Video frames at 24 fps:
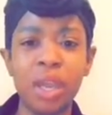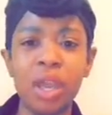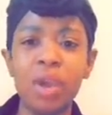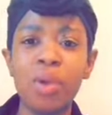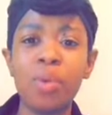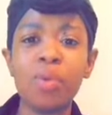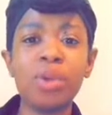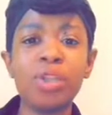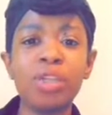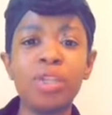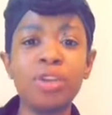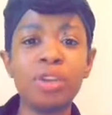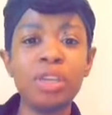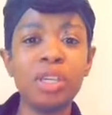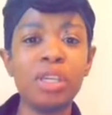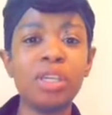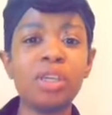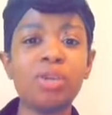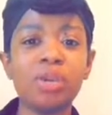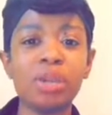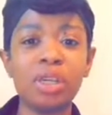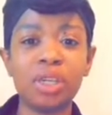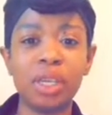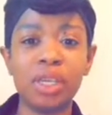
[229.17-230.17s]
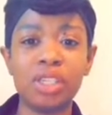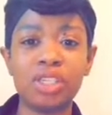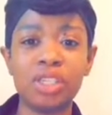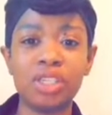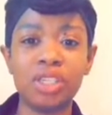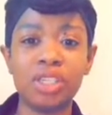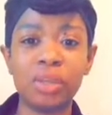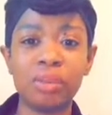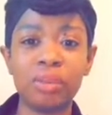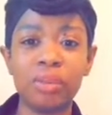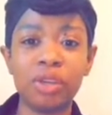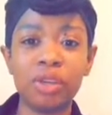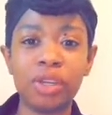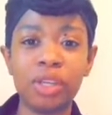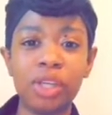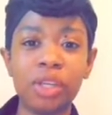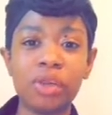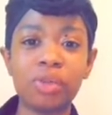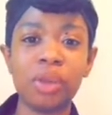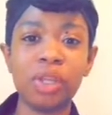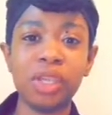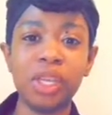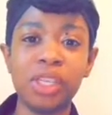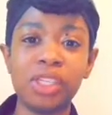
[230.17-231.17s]
When you're in a relationship, you're in a
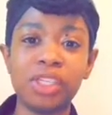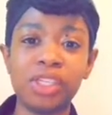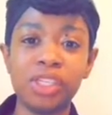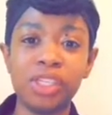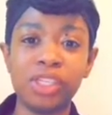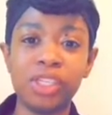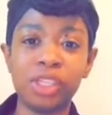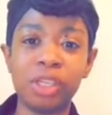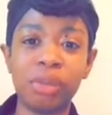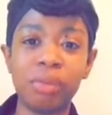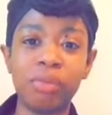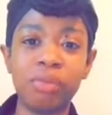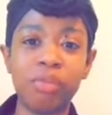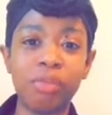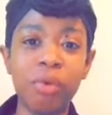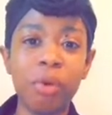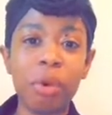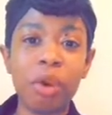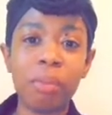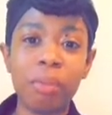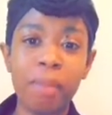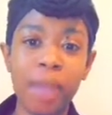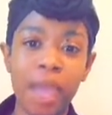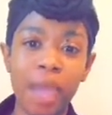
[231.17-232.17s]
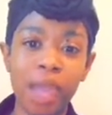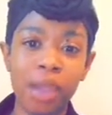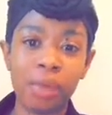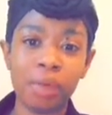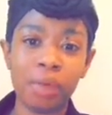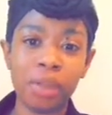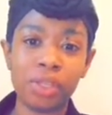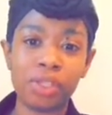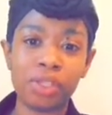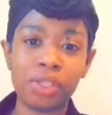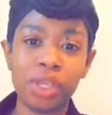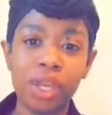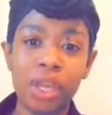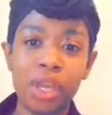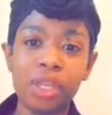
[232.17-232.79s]
relationship for marriage,